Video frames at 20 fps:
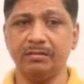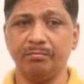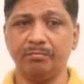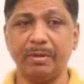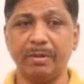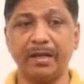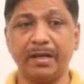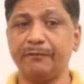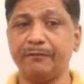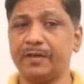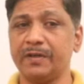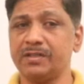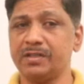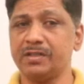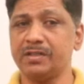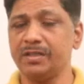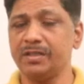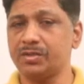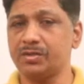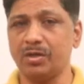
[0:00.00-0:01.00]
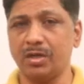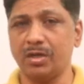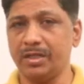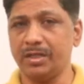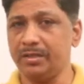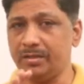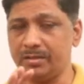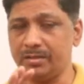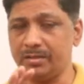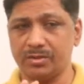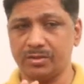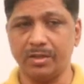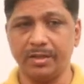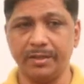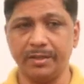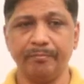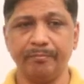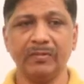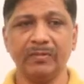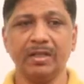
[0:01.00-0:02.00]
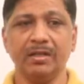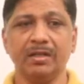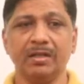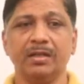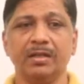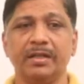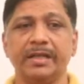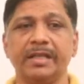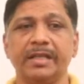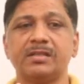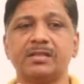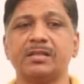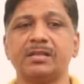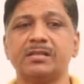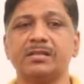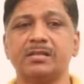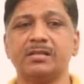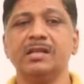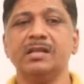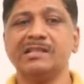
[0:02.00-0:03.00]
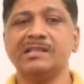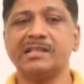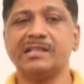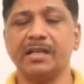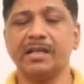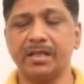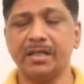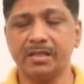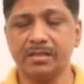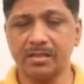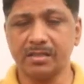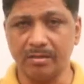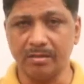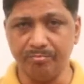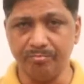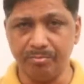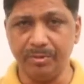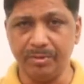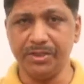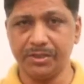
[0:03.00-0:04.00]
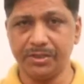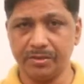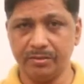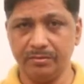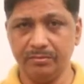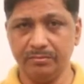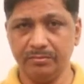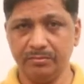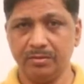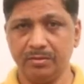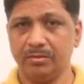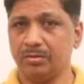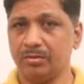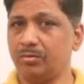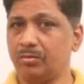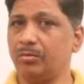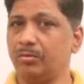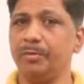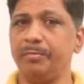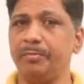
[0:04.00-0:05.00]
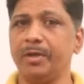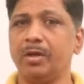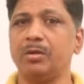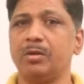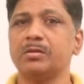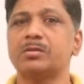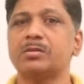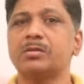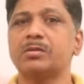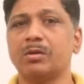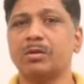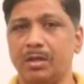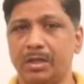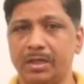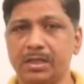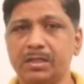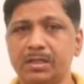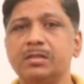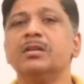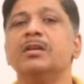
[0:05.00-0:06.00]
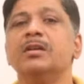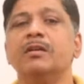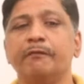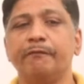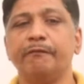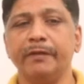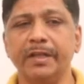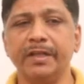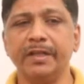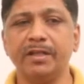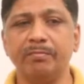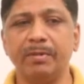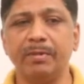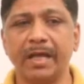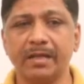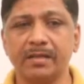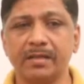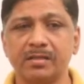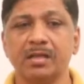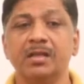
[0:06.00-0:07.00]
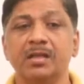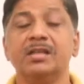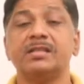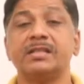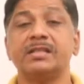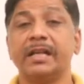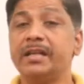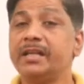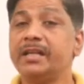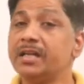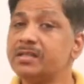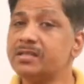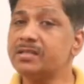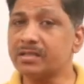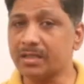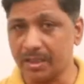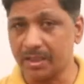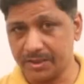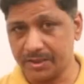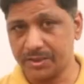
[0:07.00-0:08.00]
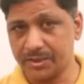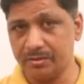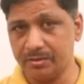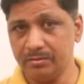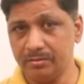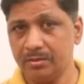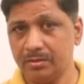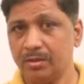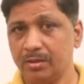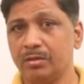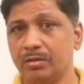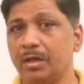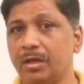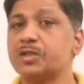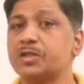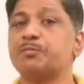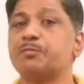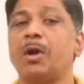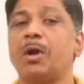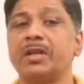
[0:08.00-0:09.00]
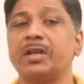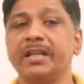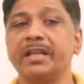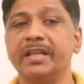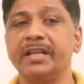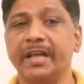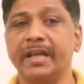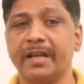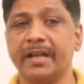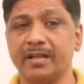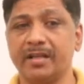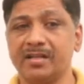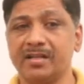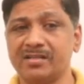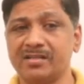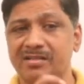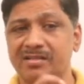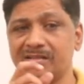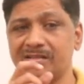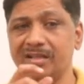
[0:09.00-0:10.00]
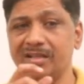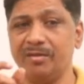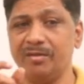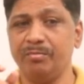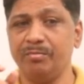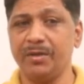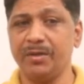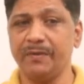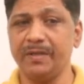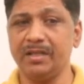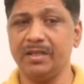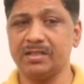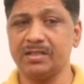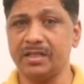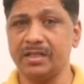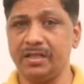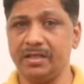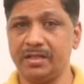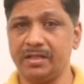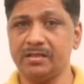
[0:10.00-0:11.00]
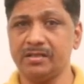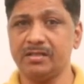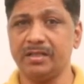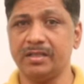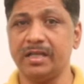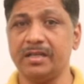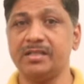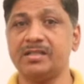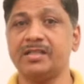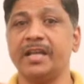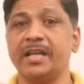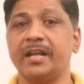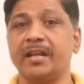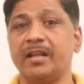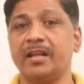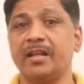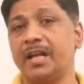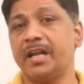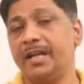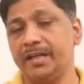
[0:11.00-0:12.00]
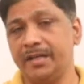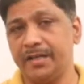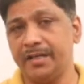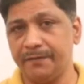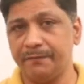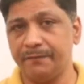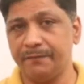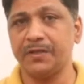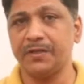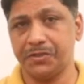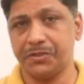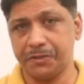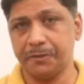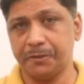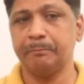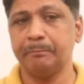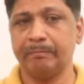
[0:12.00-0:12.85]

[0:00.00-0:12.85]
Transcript: Paraphrasing is not here, sorry. Next is sentence completion, could be also called as fill in the blanks. Sentence correction, spotting errors in between the sentence, that is error identification.